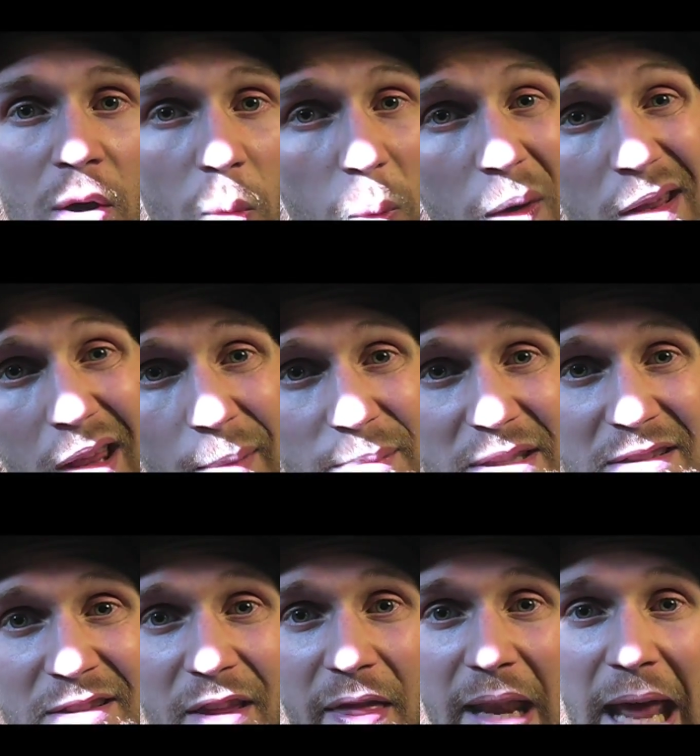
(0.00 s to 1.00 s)
were lumped
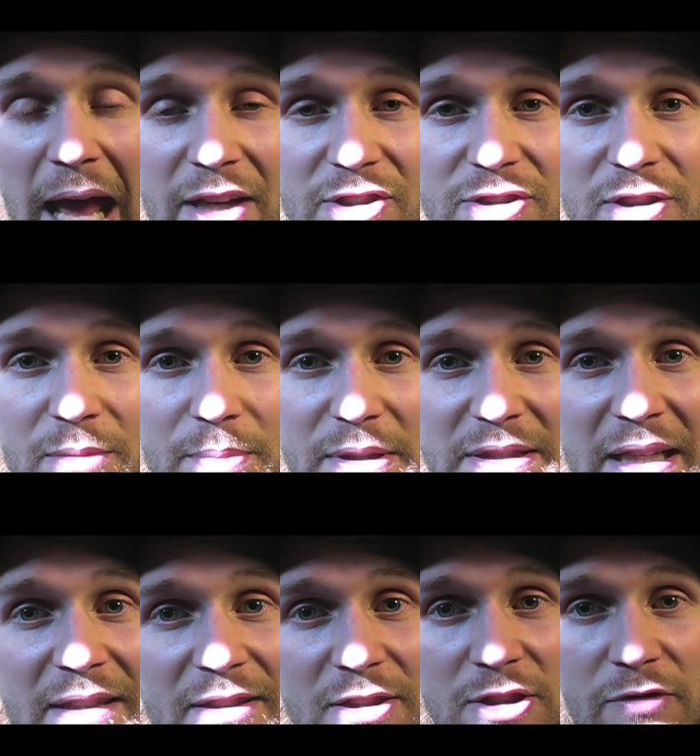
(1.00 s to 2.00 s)
into the national
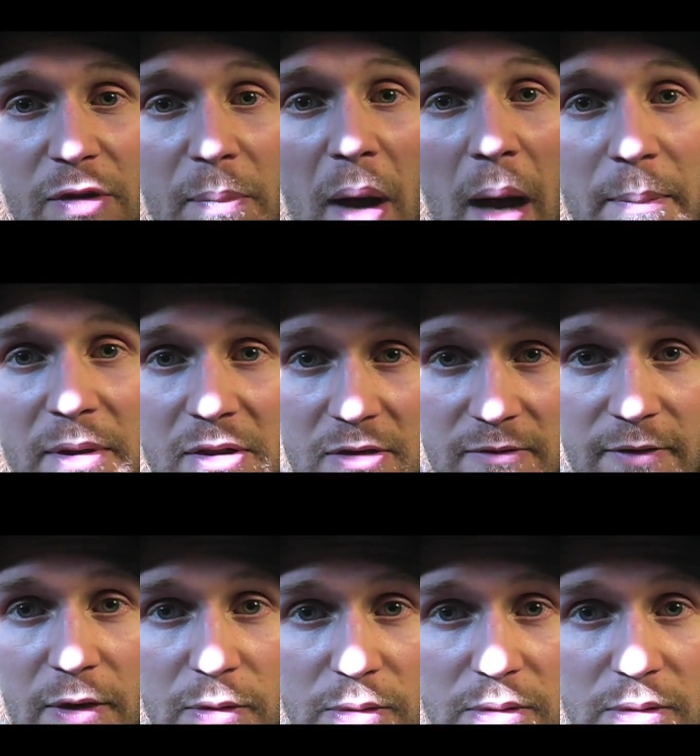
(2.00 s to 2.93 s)
percentage of a popular vote.